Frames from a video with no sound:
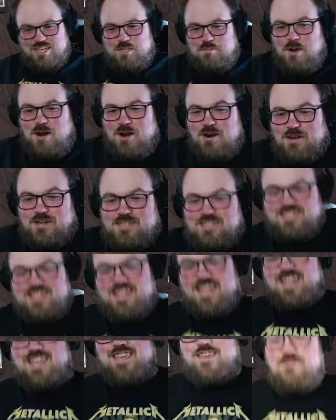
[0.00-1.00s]

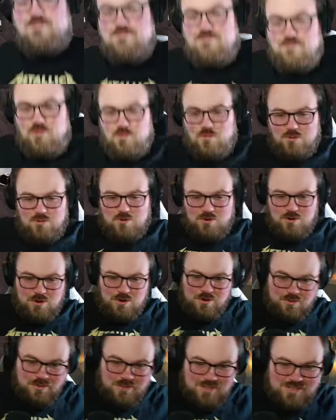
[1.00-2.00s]
Sparks, thank you
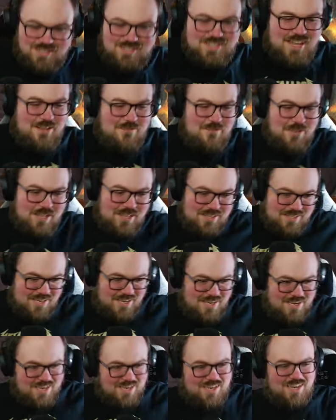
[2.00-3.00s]
for the
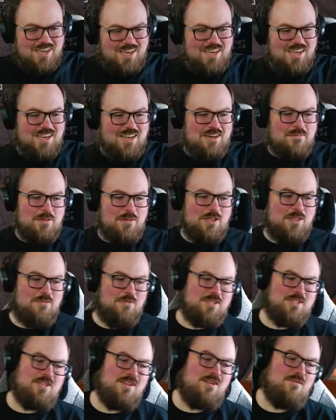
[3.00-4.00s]
17 month
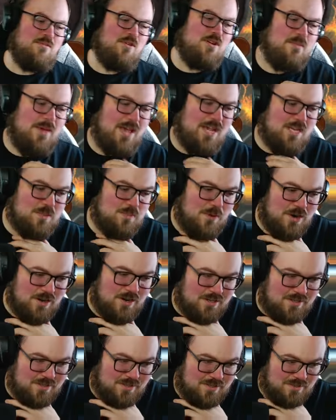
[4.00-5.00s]
resub. Welcome back,
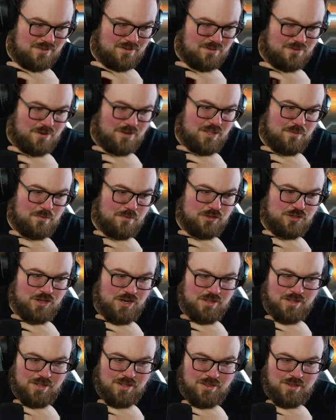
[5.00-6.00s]
Sparks. Greatly
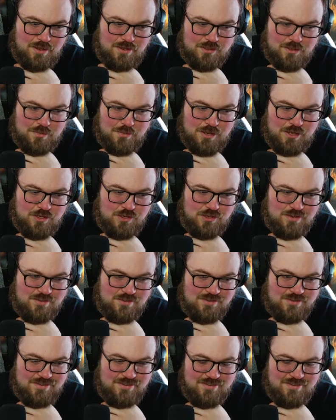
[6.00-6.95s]
appreciate that. Thank you so much.